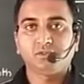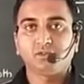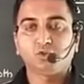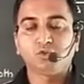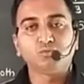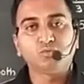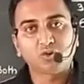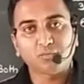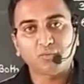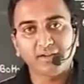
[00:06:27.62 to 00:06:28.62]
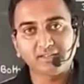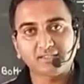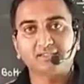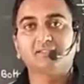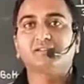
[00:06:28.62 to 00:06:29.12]
Two more
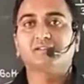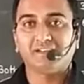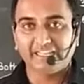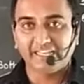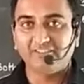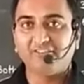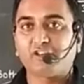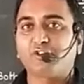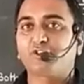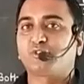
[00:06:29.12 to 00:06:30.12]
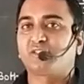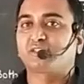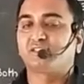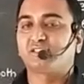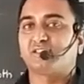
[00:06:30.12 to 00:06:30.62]
points again we are going to
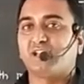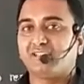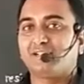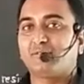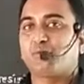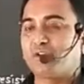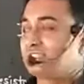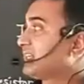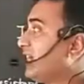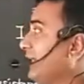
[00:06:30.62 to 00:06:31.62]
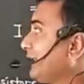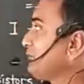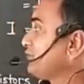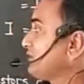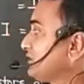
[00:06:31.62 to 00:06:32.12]
discuss, and that points
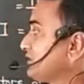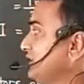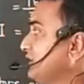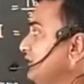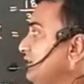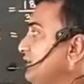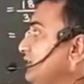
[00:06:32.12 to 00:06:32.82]
are, see here,